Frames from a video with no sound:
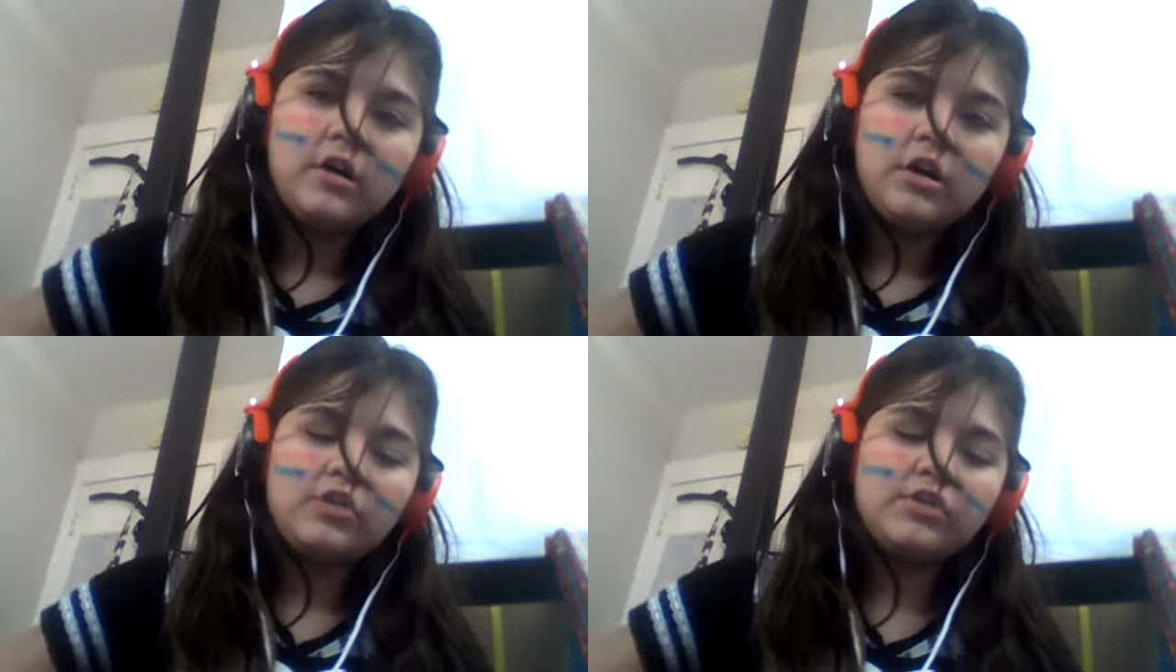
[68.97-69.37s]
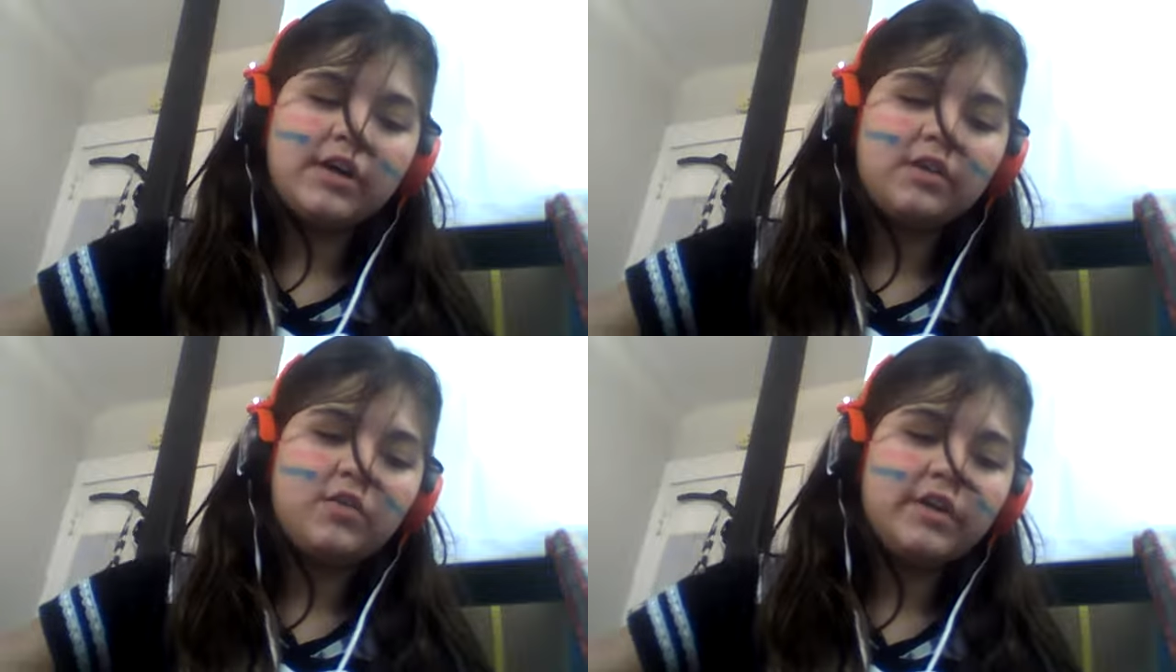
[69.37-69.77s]

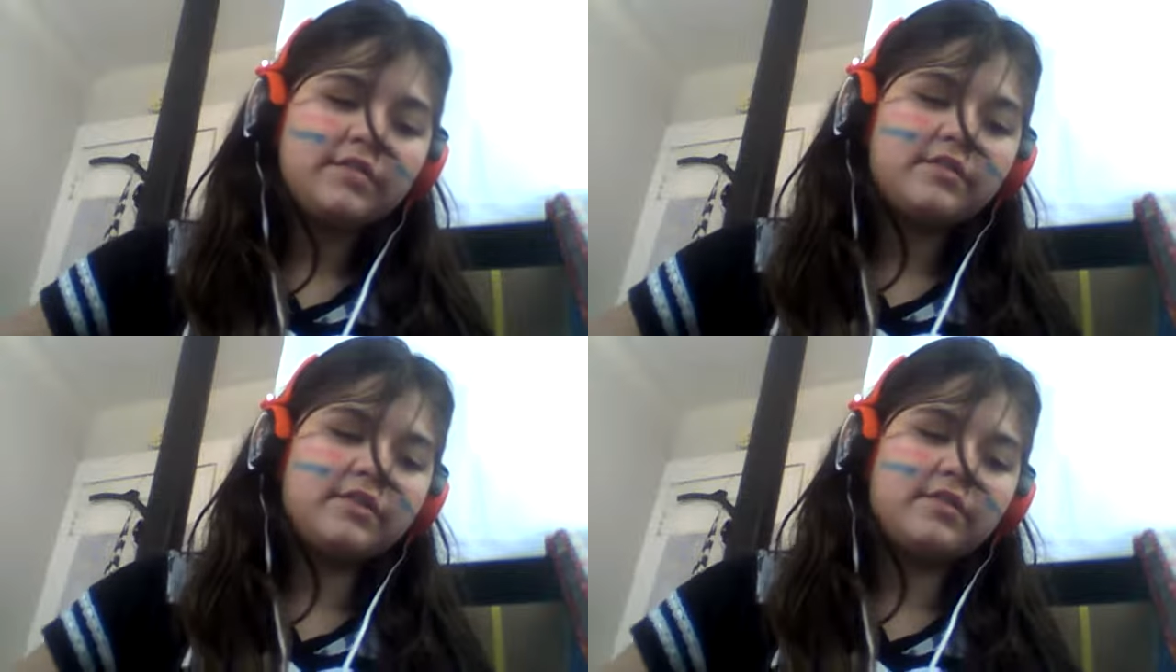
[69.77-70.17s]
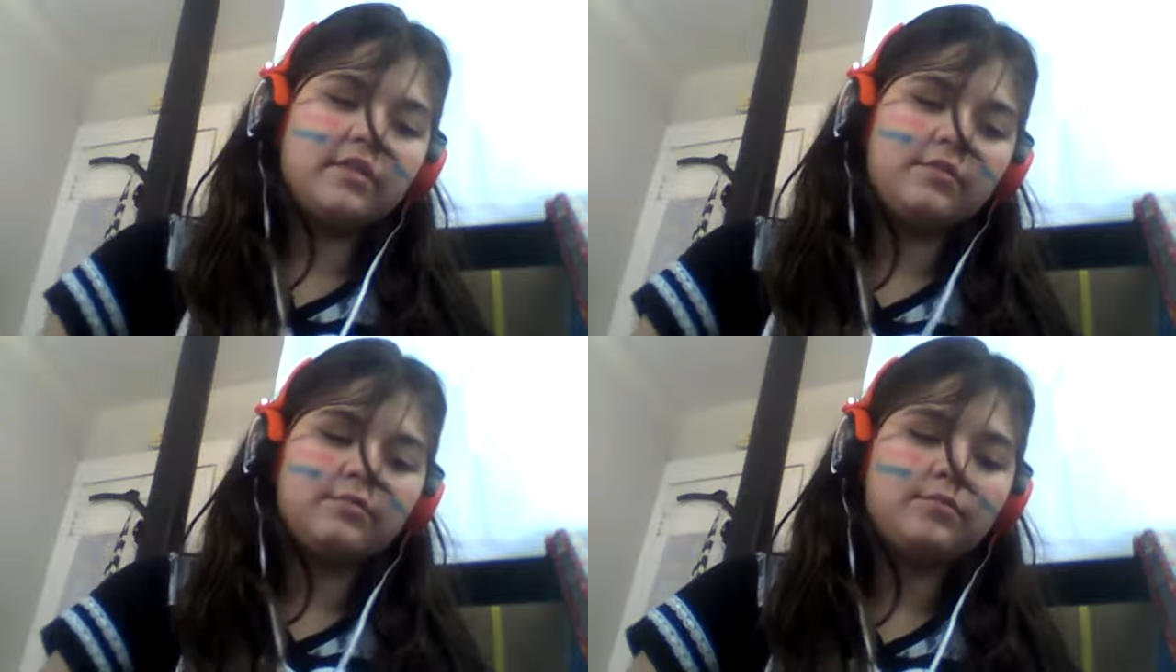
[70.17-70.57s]
Osana's voice, just
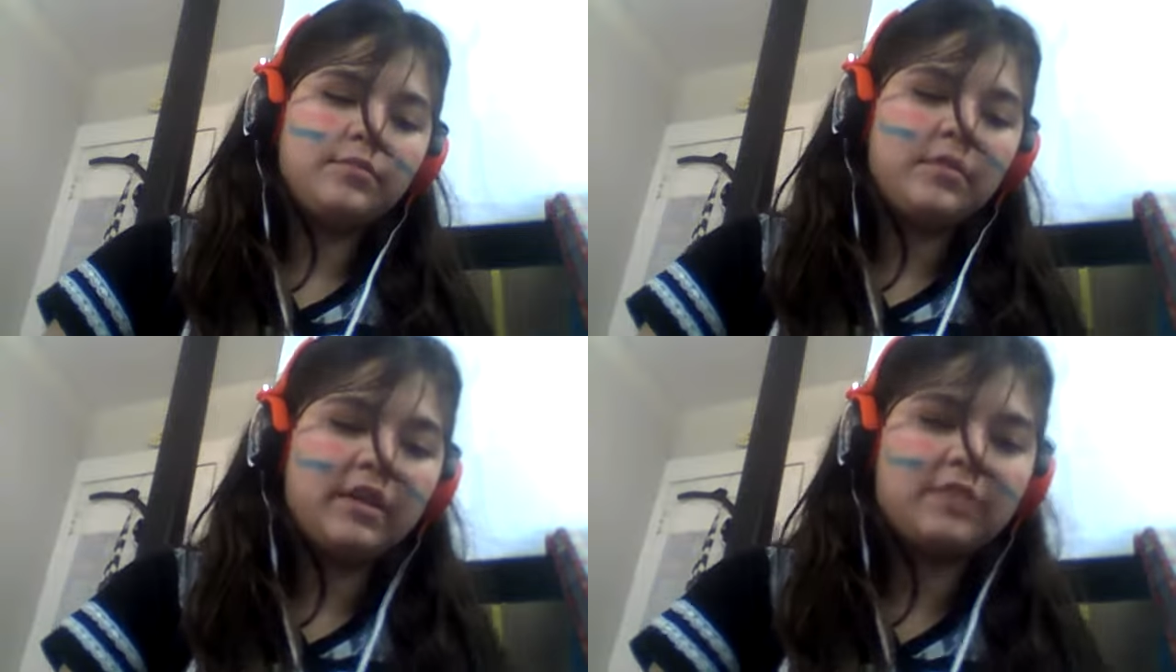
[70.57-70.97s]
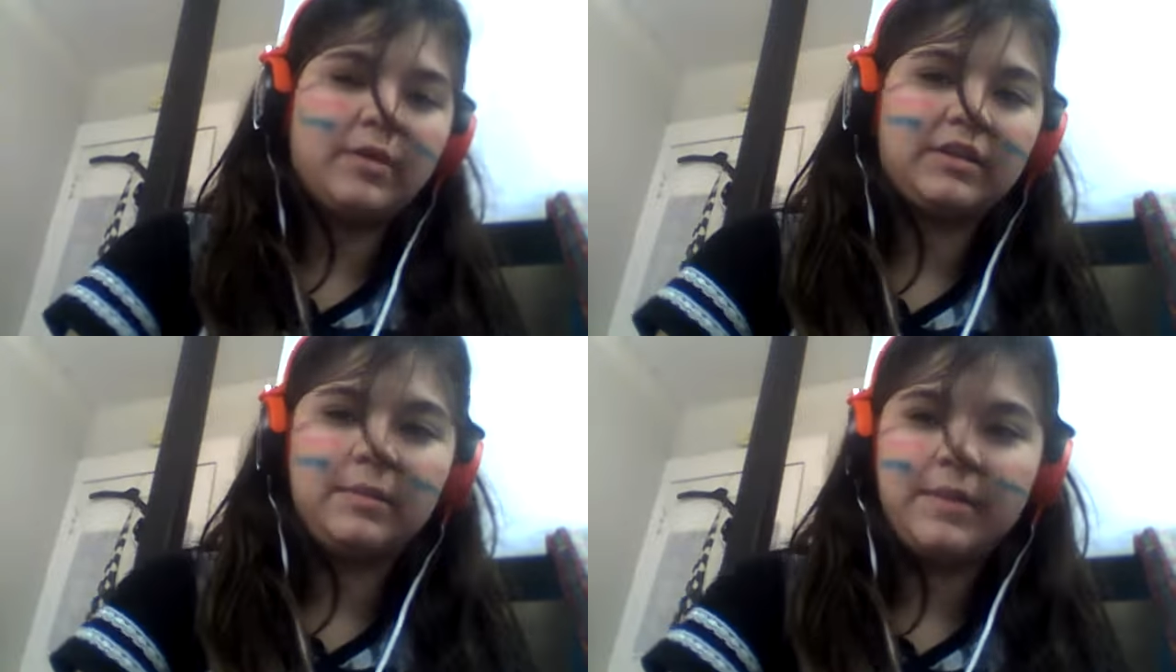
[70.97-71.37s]
don't
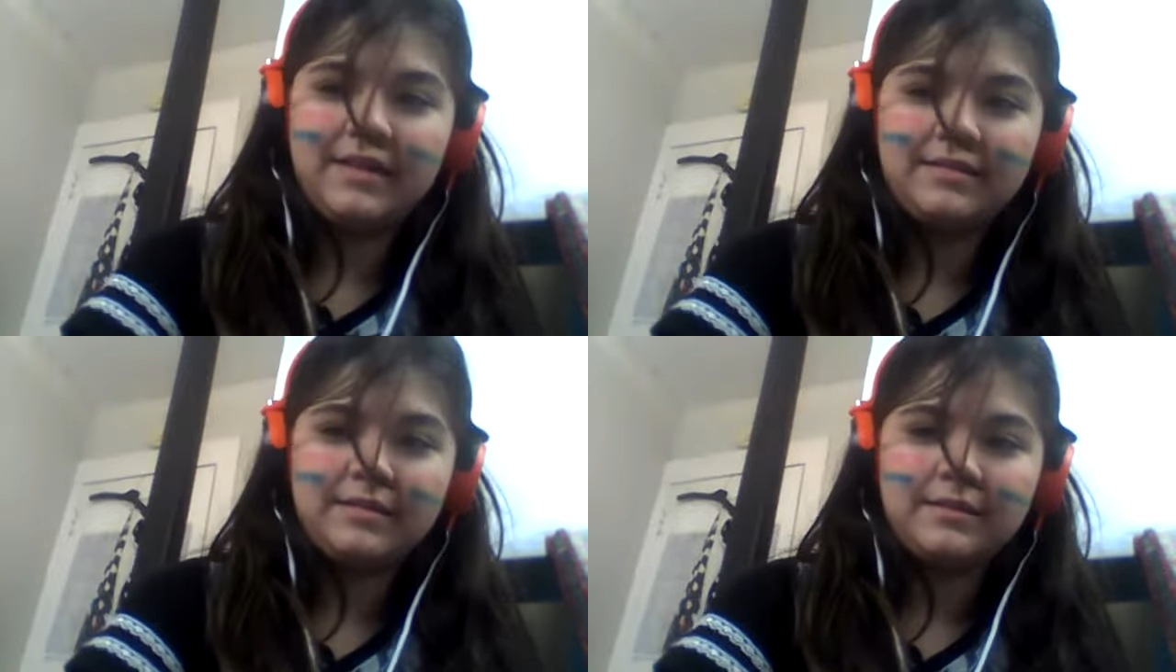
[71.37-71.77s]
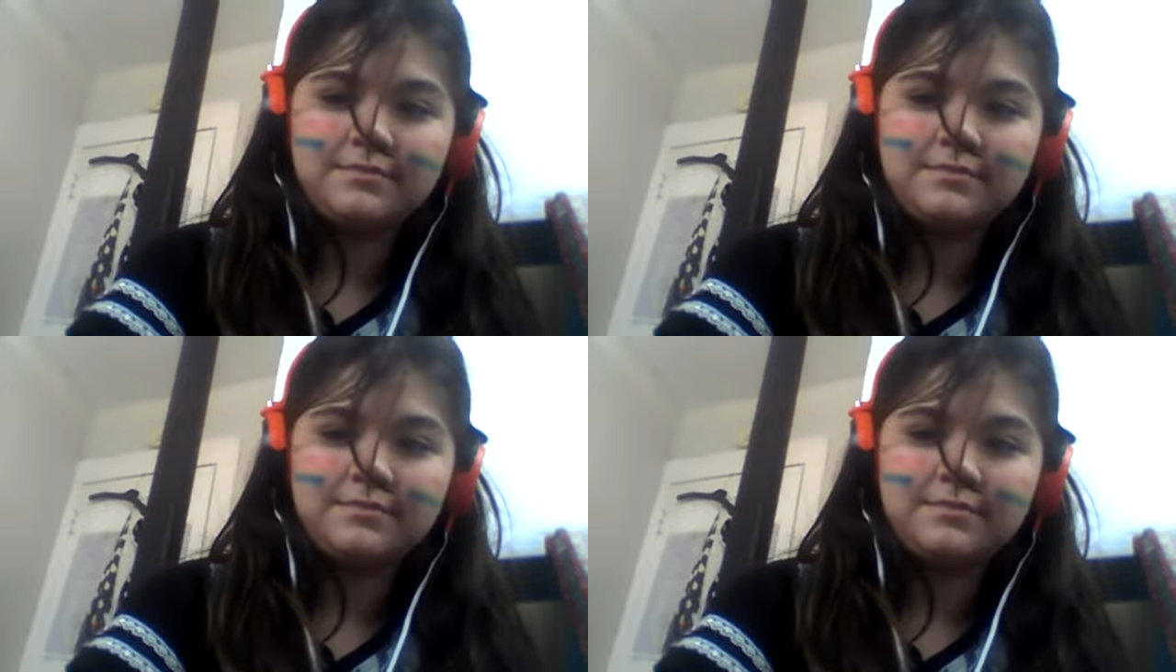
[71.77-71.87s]
expect the best.